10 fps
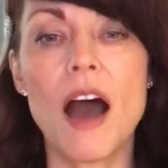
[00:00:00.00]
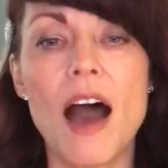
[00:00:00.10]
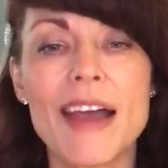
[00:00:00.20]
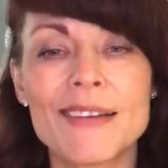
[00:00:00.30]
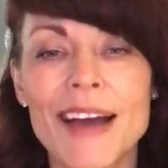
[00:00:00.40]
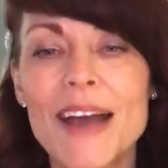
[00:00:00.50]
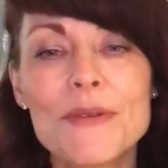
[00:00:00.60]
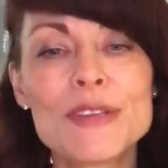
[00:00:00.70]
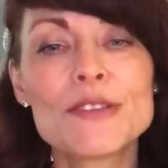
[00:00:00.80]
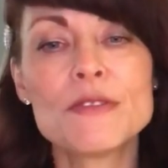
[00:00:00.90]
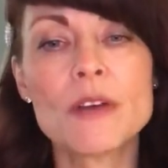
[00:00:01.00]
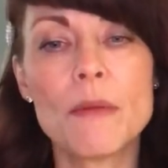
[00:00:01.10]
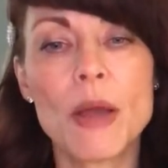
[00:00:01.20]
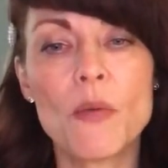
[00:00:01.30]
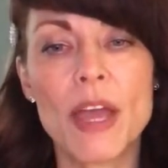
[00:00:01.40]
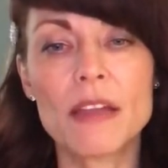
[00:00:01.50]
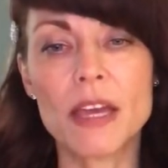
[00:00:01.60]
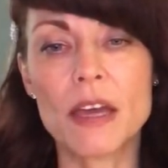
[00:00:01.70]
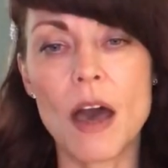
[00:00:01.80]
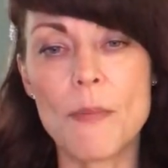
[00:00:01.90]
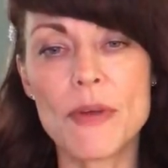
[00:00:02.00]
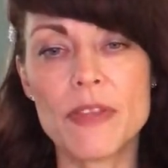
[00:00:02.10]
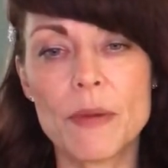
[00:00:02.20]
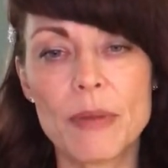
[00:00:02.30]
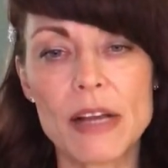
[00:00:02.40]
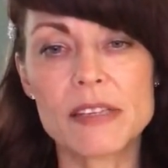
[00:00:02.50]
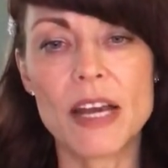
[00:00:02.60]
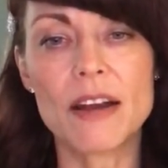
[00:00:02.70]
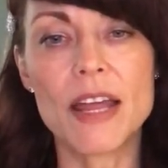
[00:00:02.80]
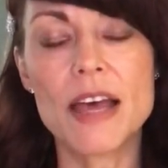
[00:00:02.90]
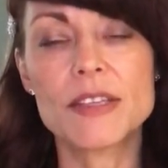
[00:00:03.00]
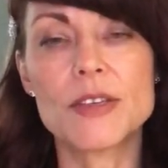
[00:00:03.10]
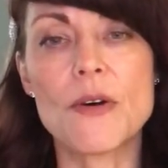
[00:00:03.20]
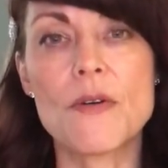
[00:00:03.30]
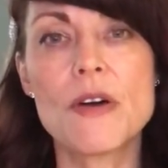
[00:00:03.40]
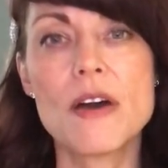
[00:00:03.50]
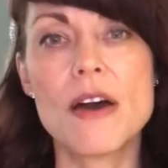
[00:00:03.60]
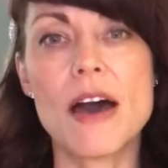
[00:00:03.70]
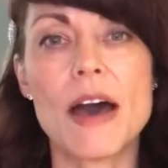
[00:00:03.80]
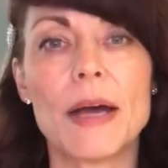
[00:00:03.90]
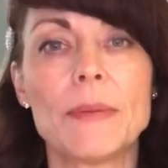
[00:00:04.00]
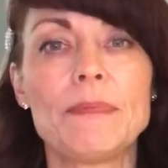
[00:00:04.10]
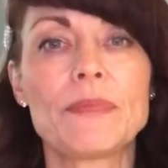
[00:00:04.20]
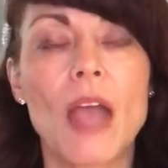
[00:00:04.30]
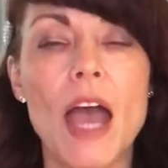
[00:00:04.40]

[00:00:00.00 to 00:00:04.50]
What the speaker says: I always lose all my weight like up in the breast area. So I'm